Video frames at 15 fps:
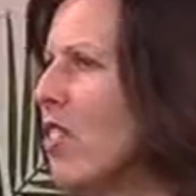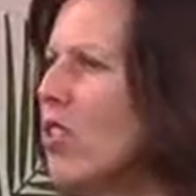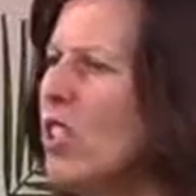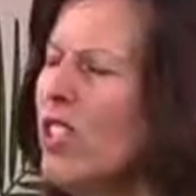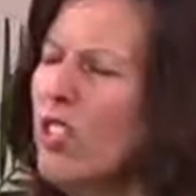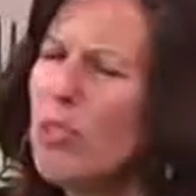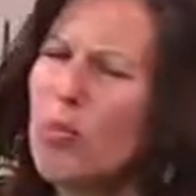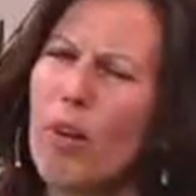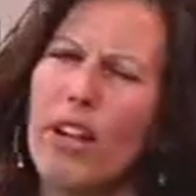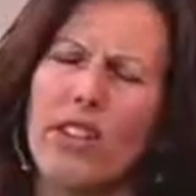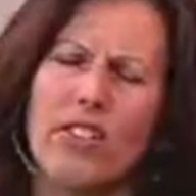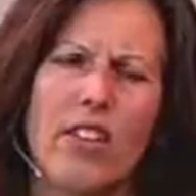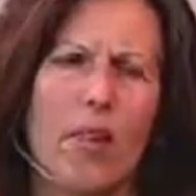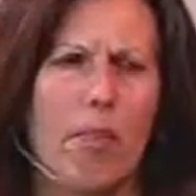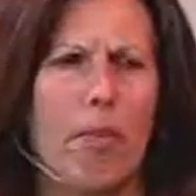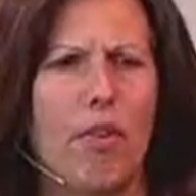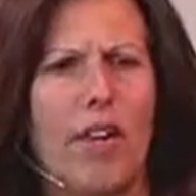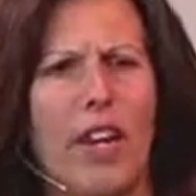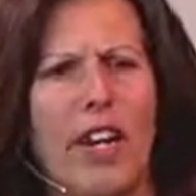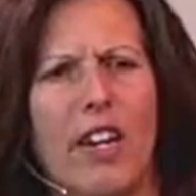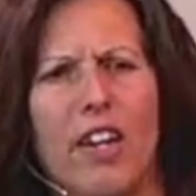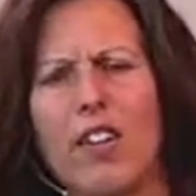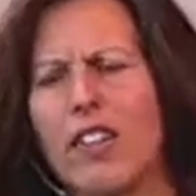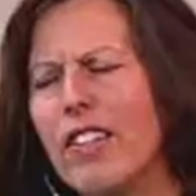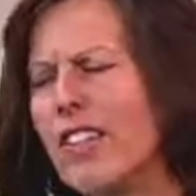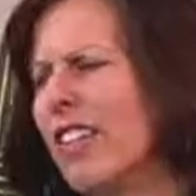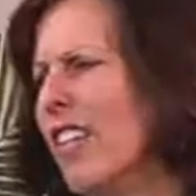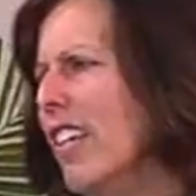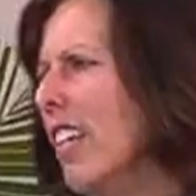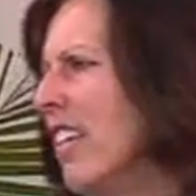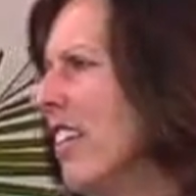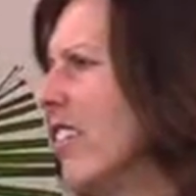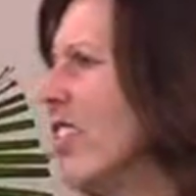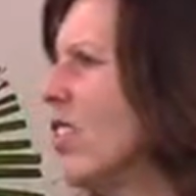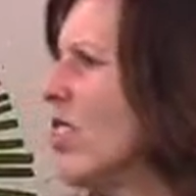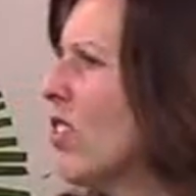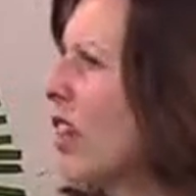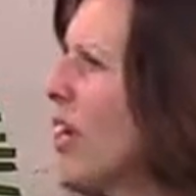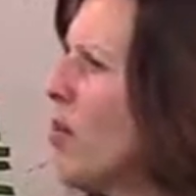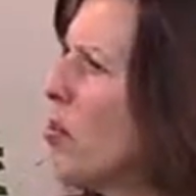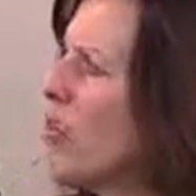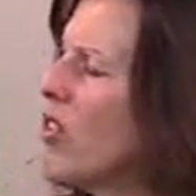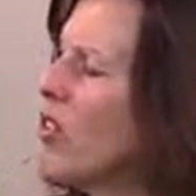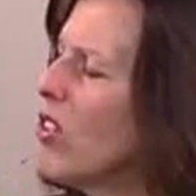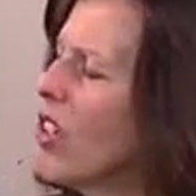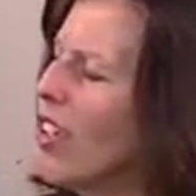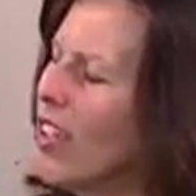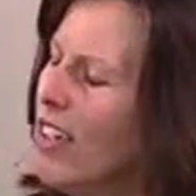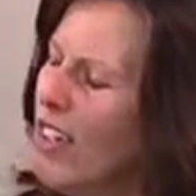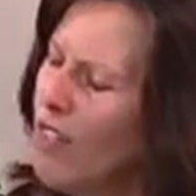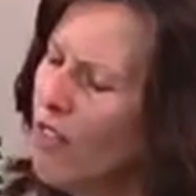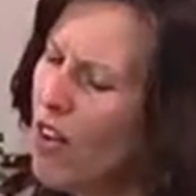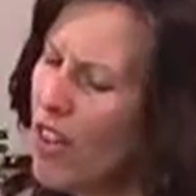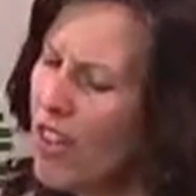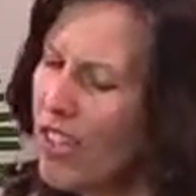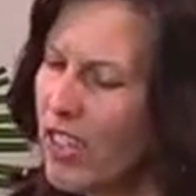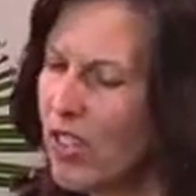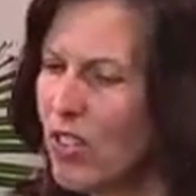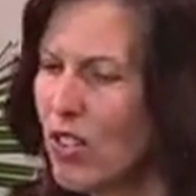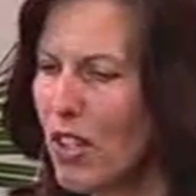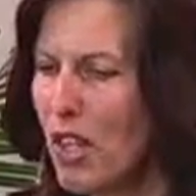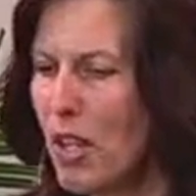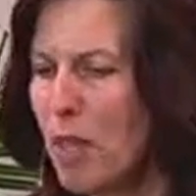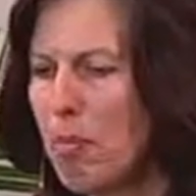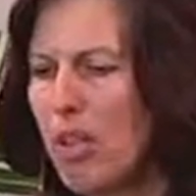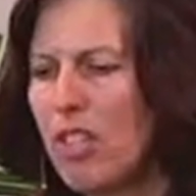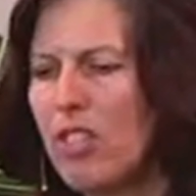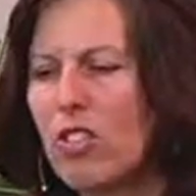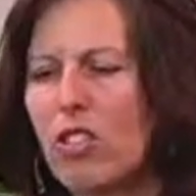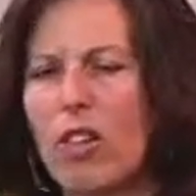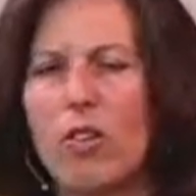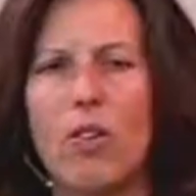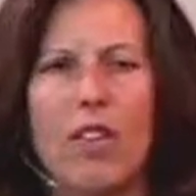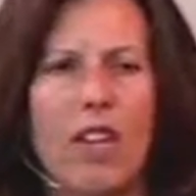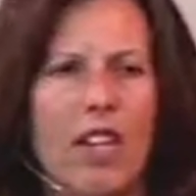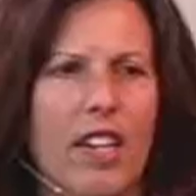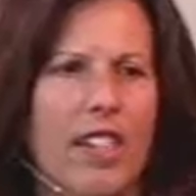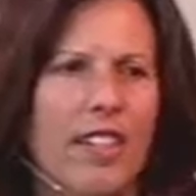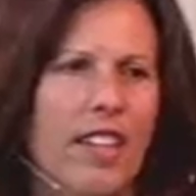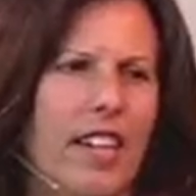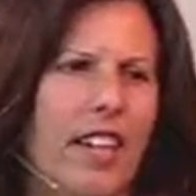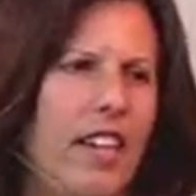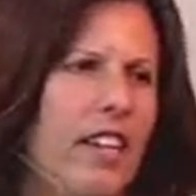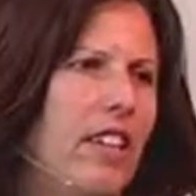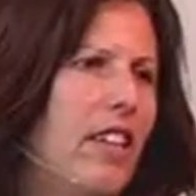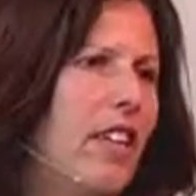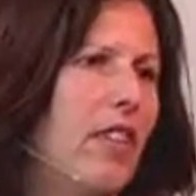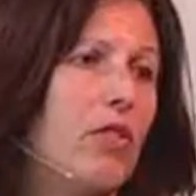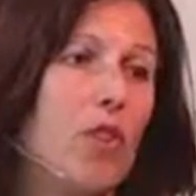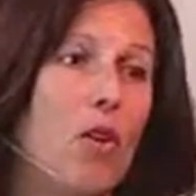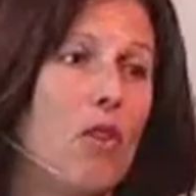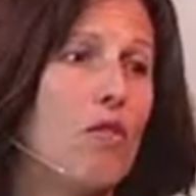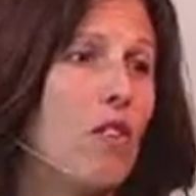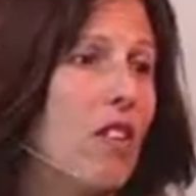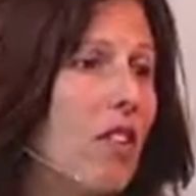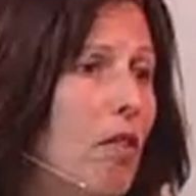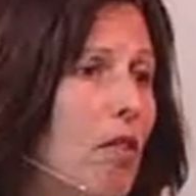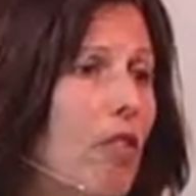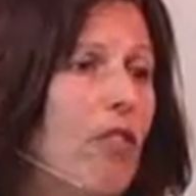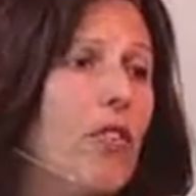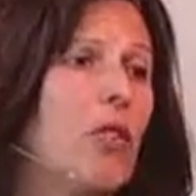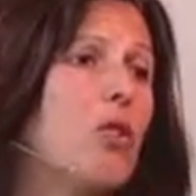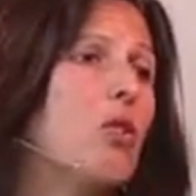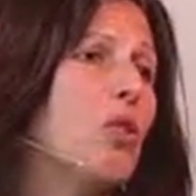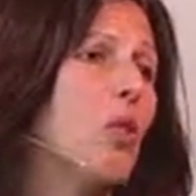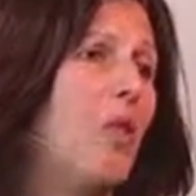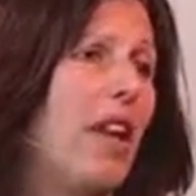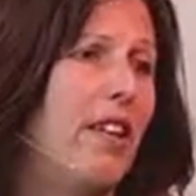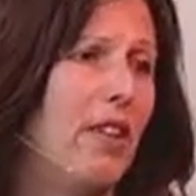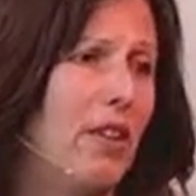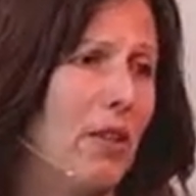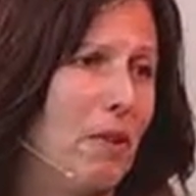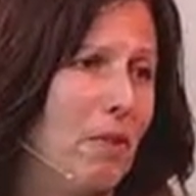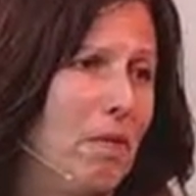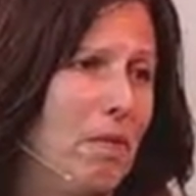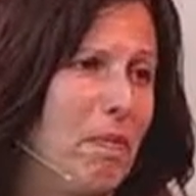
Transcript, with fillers: So Jesus prays that prayer and the disciples are falling asleep, and so then he gives over, full surrender.